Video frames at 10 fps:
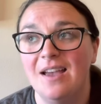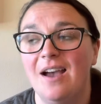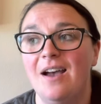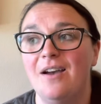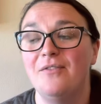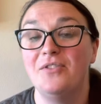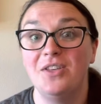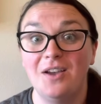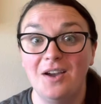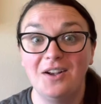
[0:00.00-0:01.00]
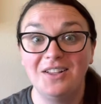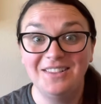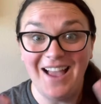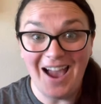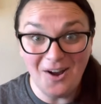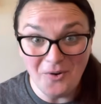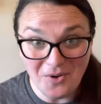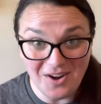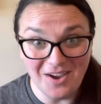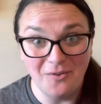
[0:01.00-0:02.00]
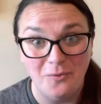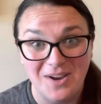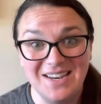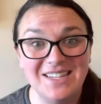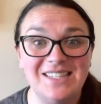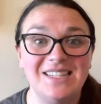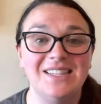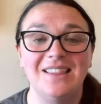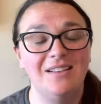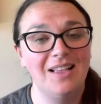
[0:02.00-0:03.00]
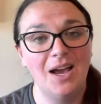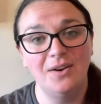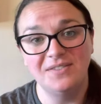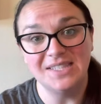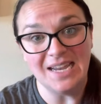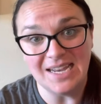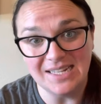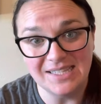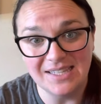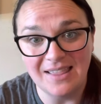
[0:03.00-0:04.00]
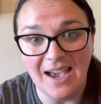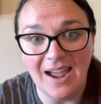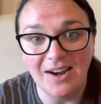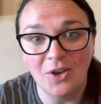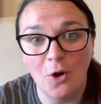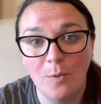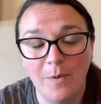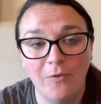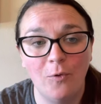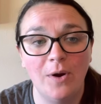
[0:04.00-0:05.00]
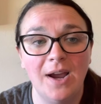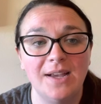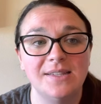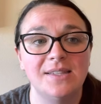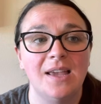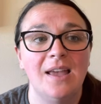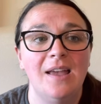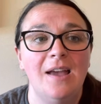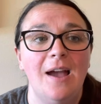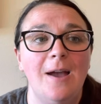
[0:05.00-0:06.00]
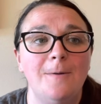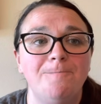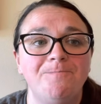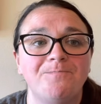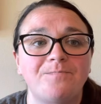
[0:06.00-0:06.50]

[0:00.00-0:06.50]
of the cloud of witnesses and the cloud of saints that go before us, um,